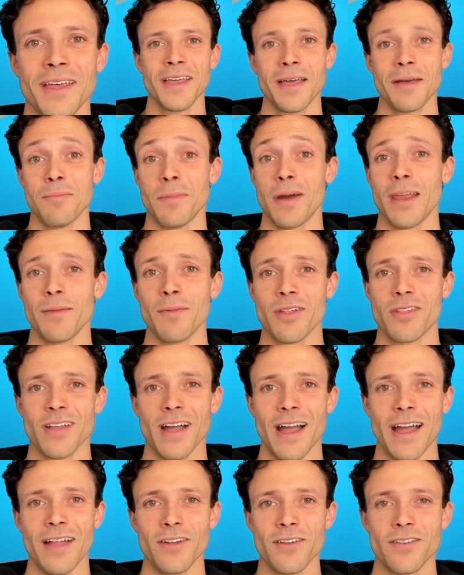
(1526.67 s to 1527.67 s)
My name is
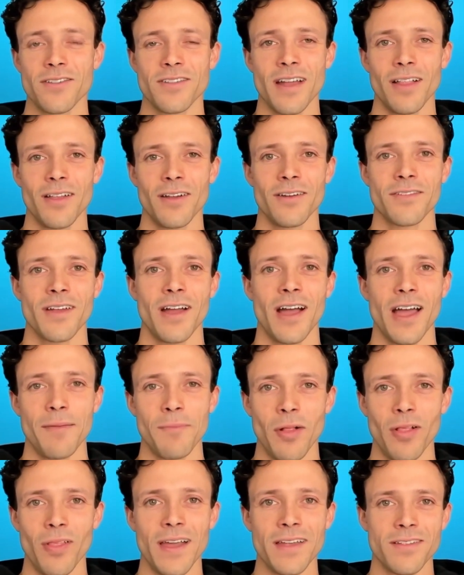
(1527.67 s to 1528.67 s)
Tyler Sellers. I'm
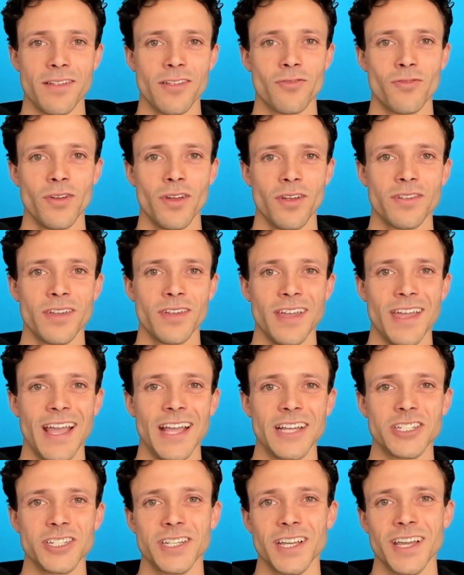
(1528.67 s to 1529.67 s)
a licensed real estate
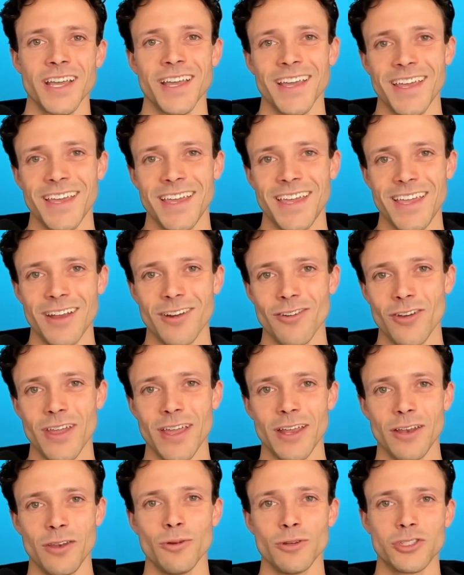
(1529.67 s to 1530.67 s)
agent here
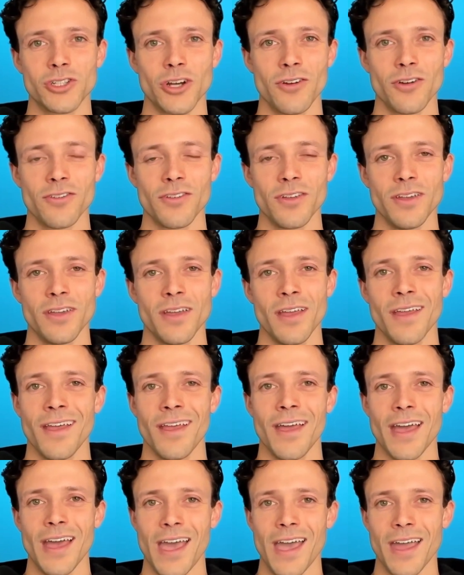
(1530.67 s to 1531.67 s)
in New Jersey,
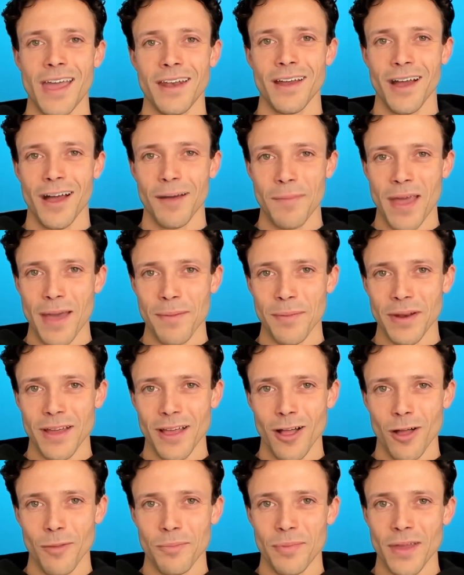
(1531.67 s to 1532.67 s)
and I'm happy to
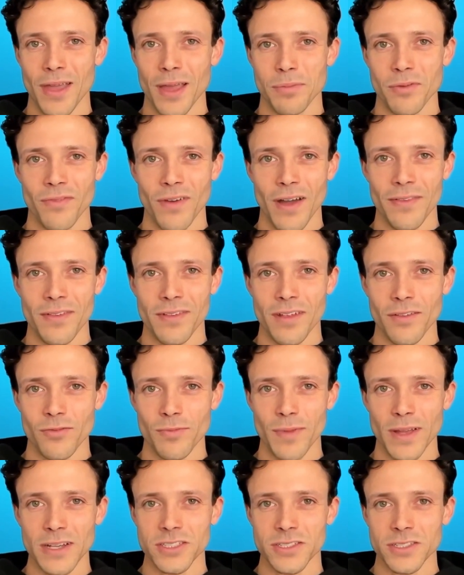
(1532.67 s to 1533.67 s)
help and provide this
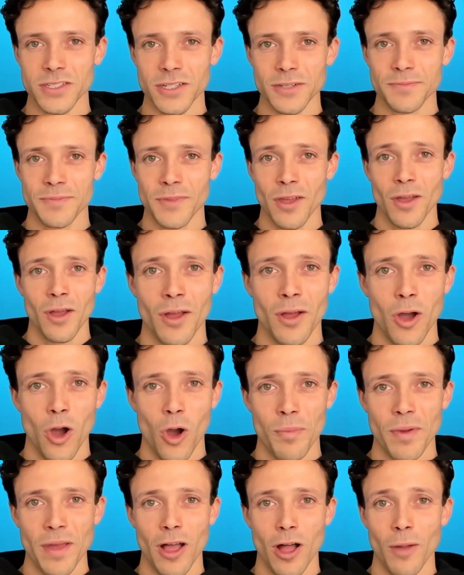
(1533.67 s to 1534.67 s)
information to you.
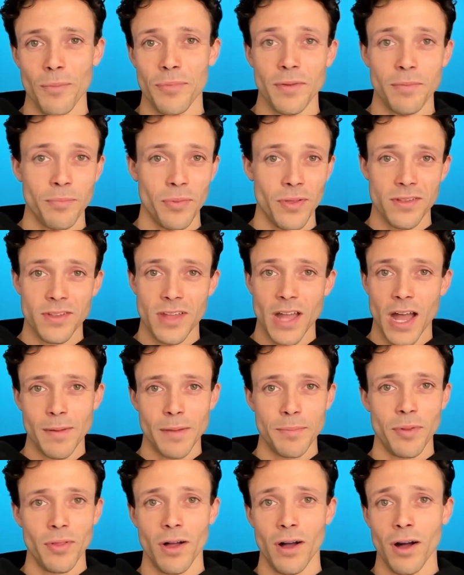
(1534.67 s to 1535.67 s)
Hope it helped. Please comment
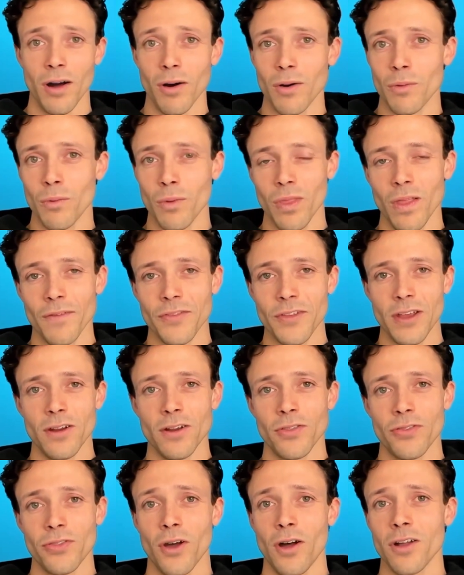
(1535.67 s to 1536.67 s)
below. Would love to hear your
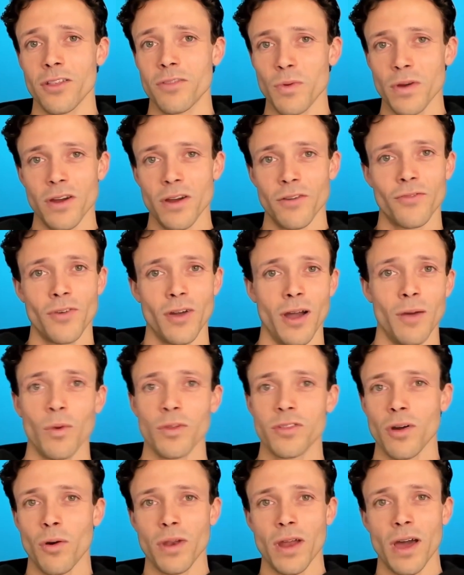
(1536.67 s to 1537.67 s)
thoughts, where you're from, what's
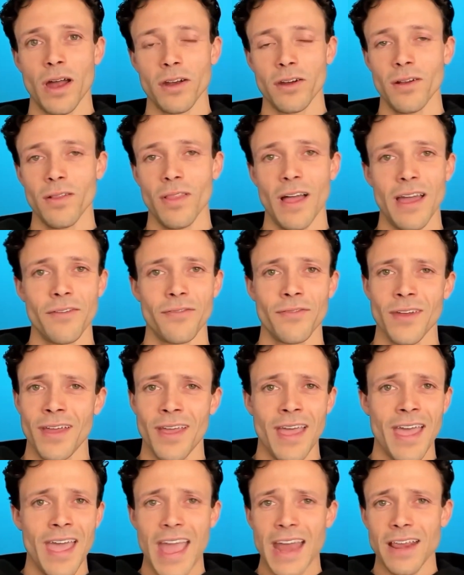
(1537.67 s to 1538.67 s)
going on in your life,
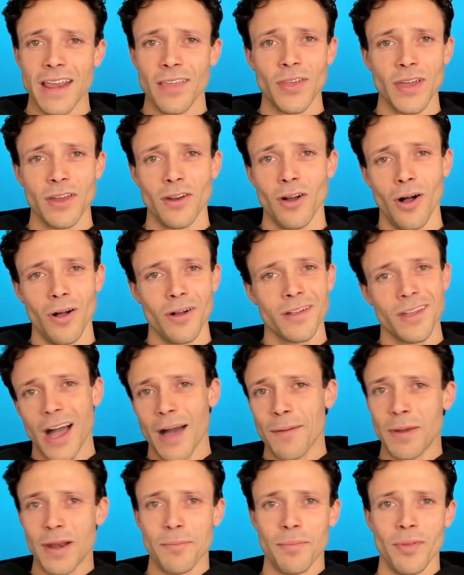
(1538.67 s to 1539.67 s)
anything at all.
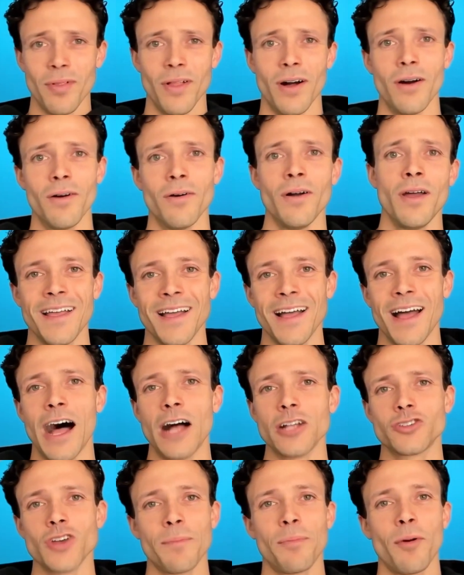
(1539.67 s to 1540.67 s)
Comment it below. I'll
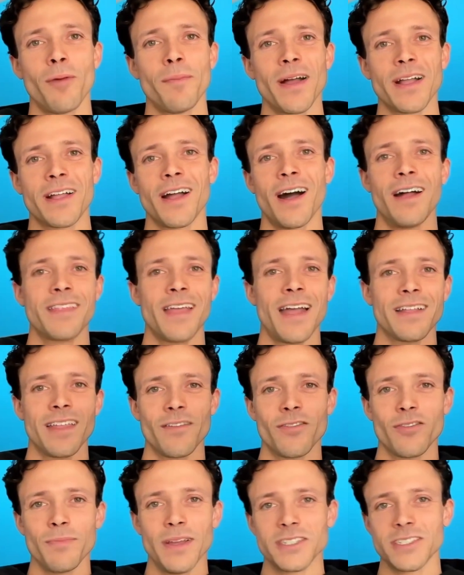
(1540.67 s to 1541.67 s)
drop all my contact
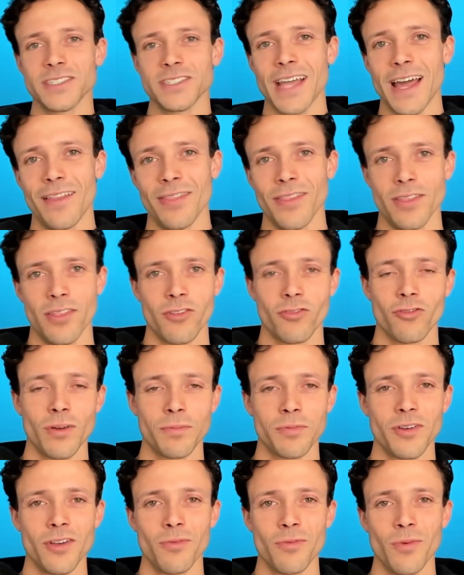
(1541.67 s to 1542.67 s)
information down in the
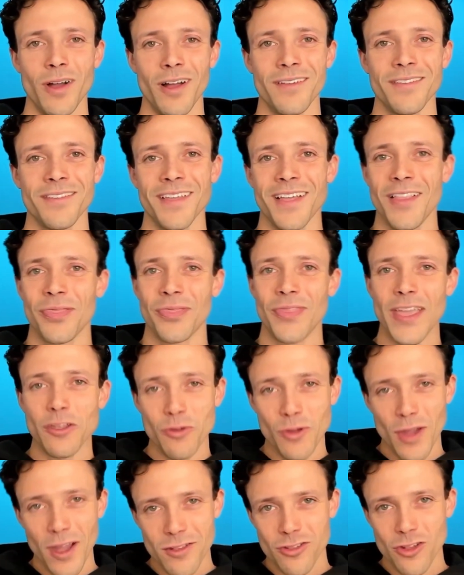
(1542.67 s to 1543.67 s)
description as well. Thank you
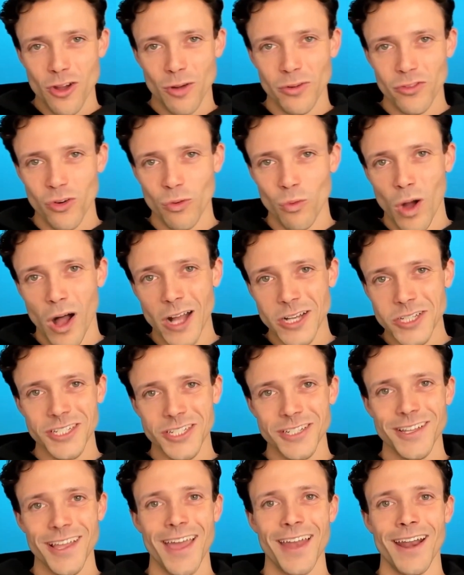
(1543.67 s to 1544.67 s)
guys so much for
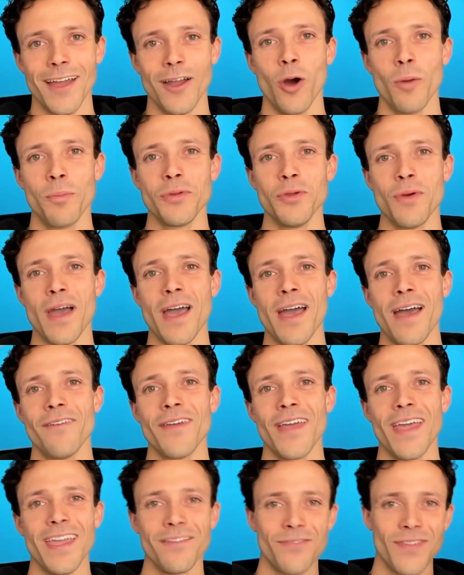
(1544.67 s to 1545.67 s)
watching, and I hope you have
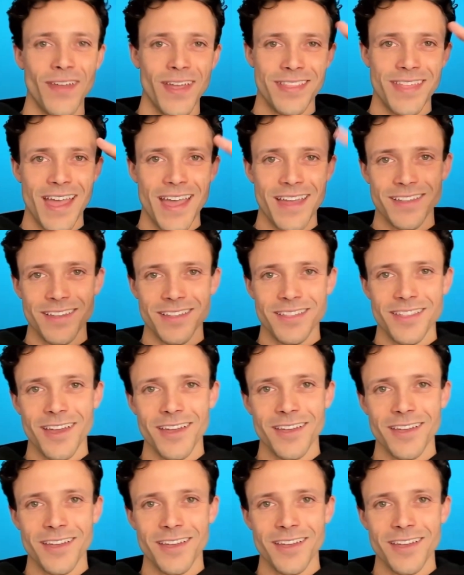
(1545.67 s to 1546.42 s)
a fantastic day.